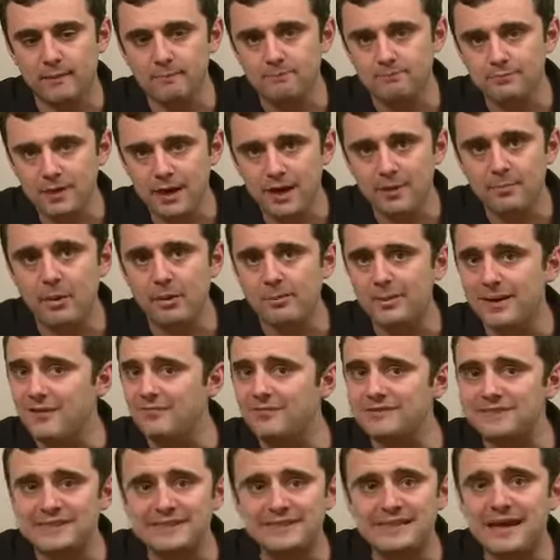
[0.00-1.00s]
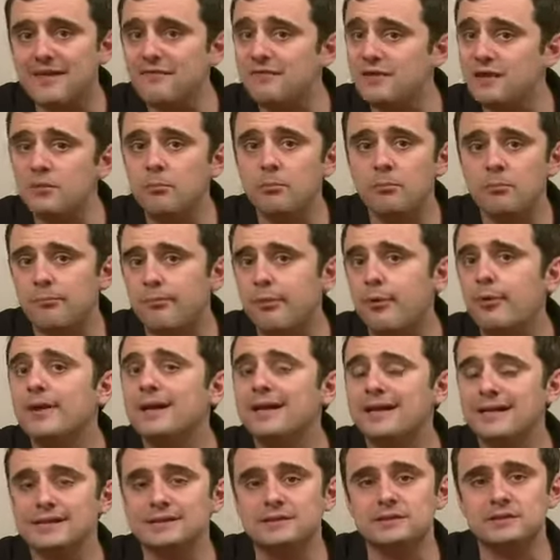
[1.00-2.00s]
you probably have seven
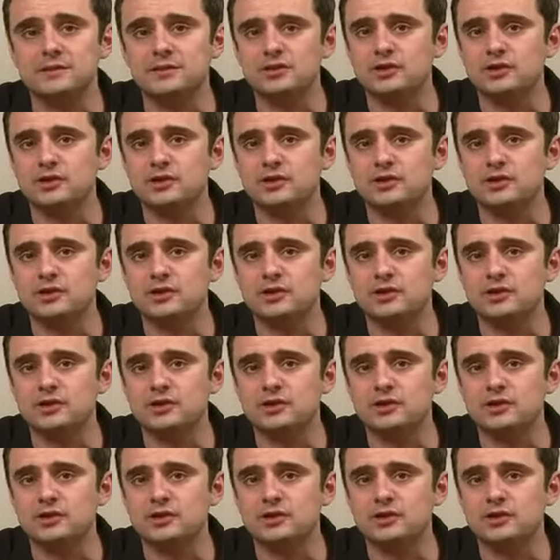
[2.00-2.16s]
Burgundies.